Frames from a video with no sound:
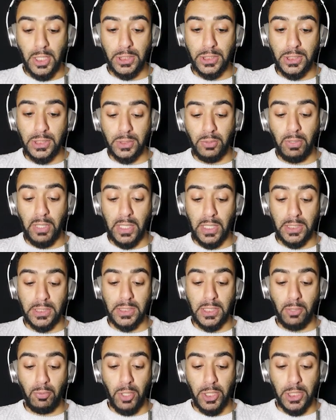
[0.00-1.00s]
Let's
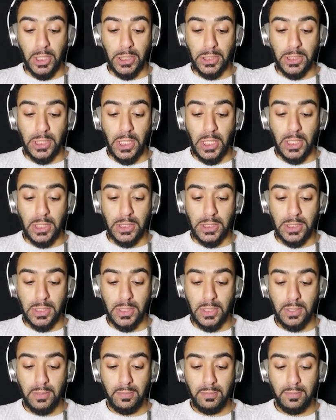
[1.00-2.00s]
quickly see what this is.
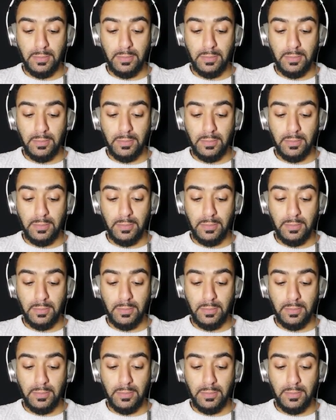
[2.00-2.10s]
